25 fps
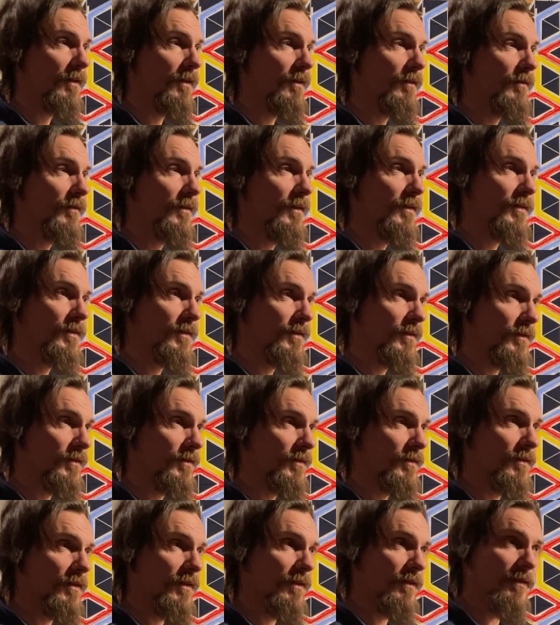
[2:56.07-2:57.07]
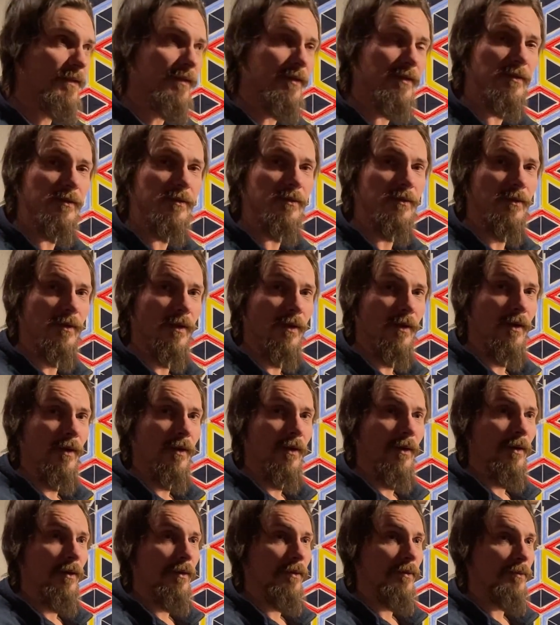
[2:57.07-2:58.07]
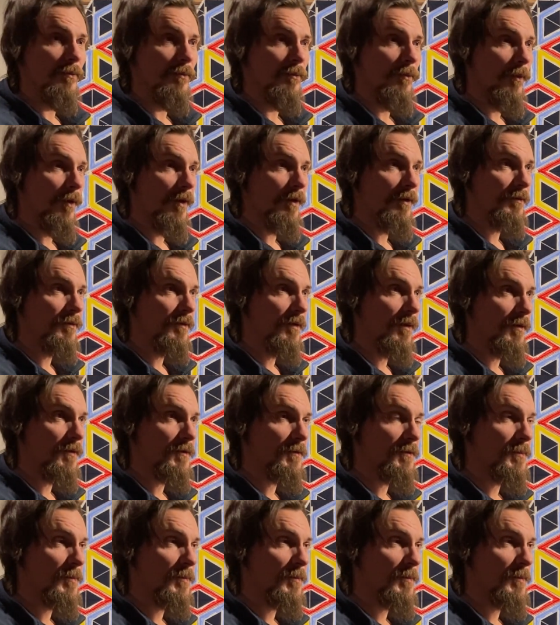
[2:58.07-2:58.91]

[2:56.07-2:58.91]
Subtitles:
and this is just one of those